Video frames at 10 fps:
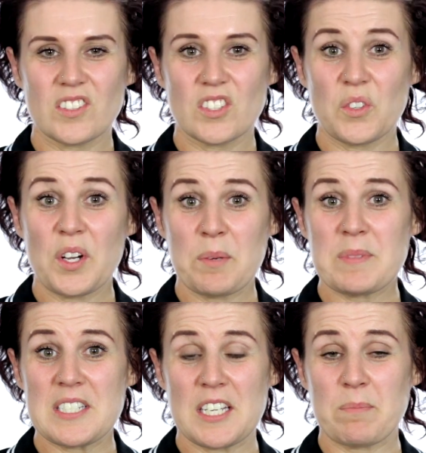So I'm
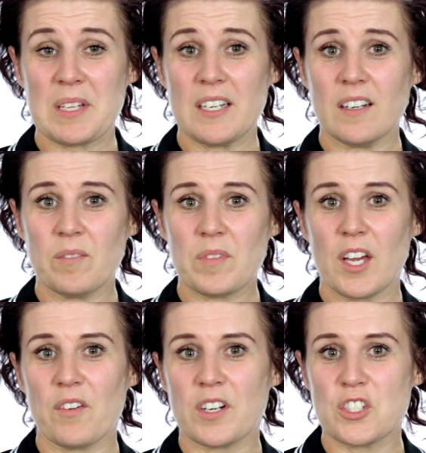a team leader.
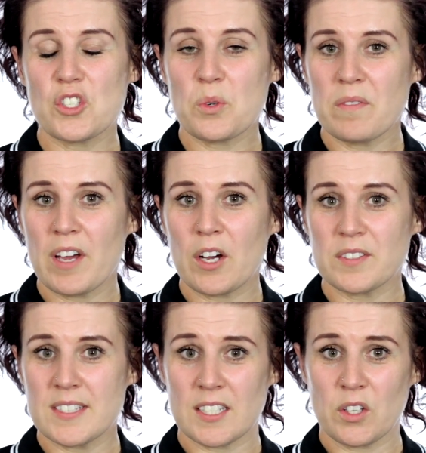I run two of our
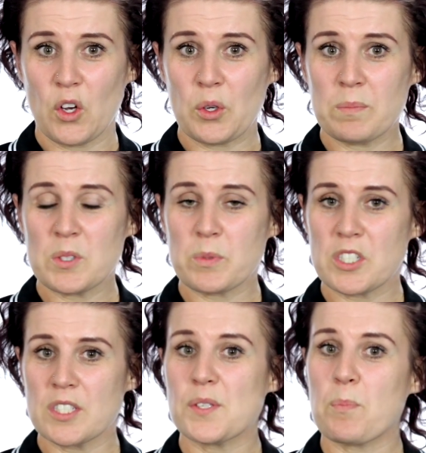SIL homes,
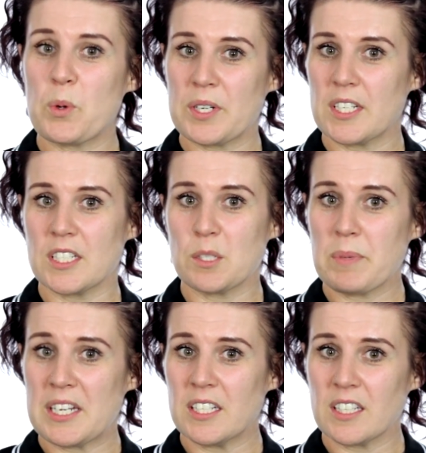which is supported
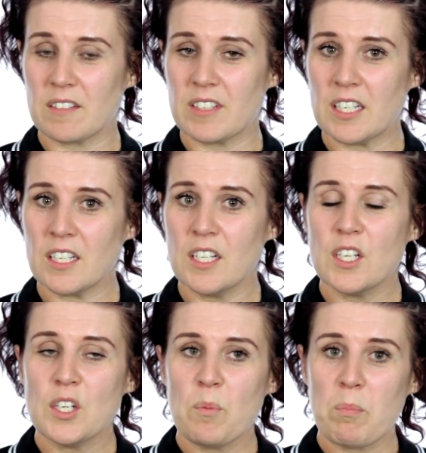independent living.
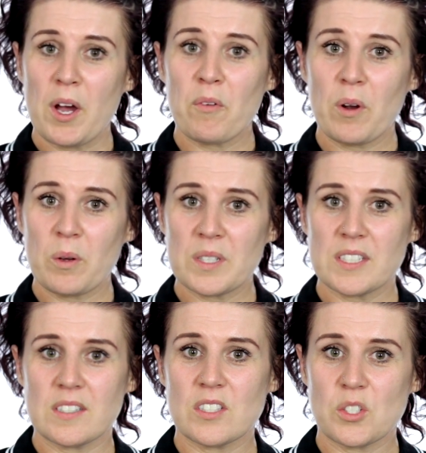My role
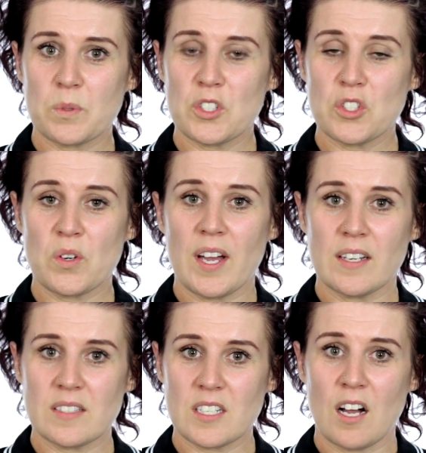is to ensure
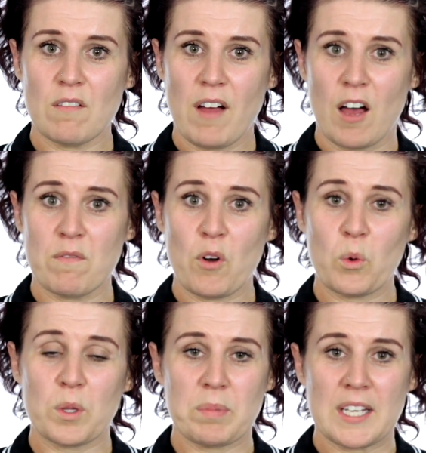our staff have
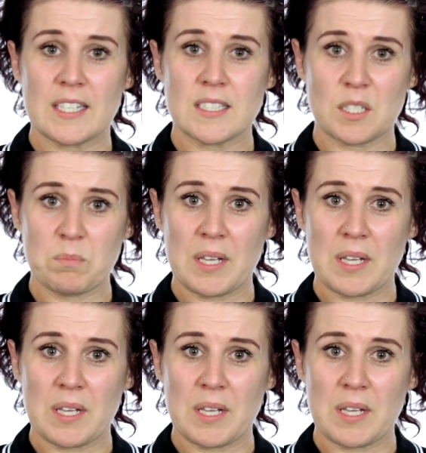all the plans in